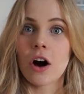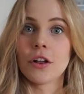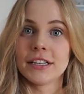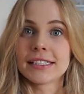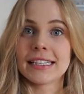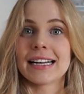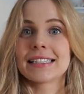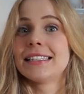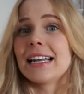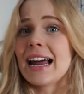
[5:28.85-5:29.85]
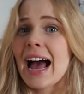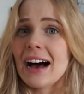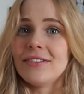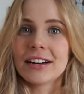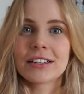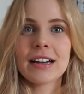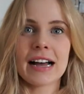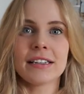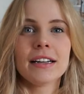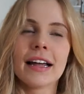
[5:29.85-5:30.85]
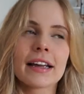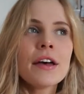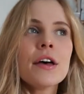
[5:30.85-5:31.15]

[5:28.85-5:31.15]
all these classes that I have. I had to like